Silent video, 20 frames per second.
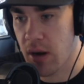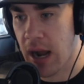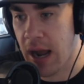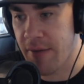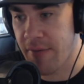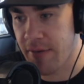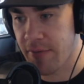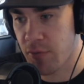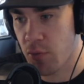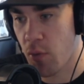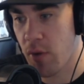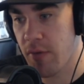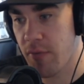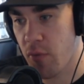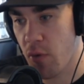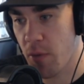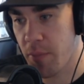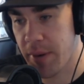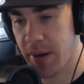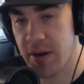I've had
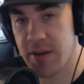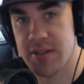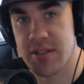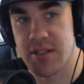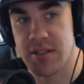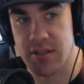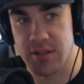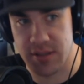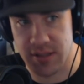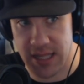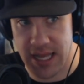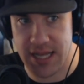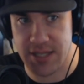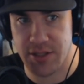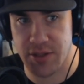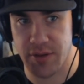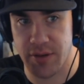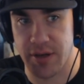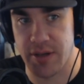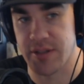24 appearances in the
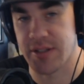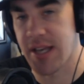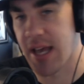last two years.